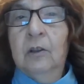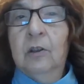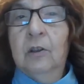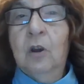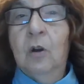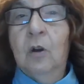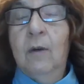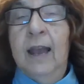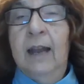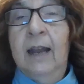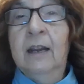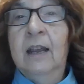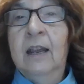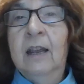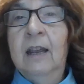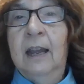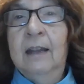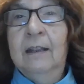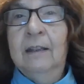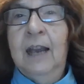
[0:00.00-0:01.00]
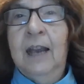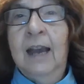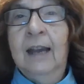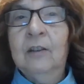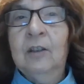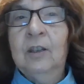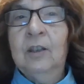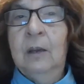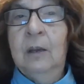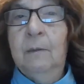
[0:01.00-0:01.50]
So any
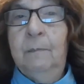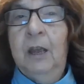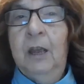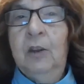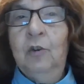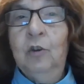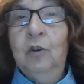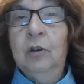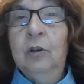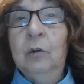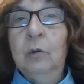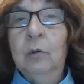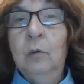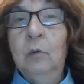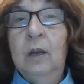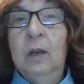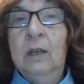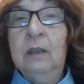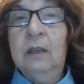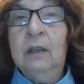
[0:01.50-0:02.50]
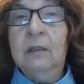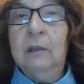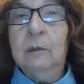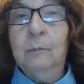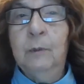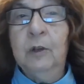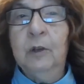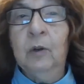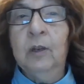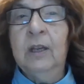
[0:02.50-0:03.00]
ataxia patient who has
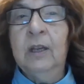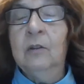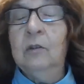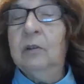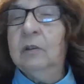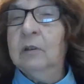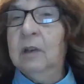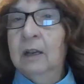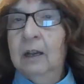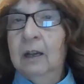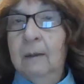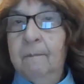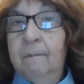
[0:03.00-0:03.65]
experienced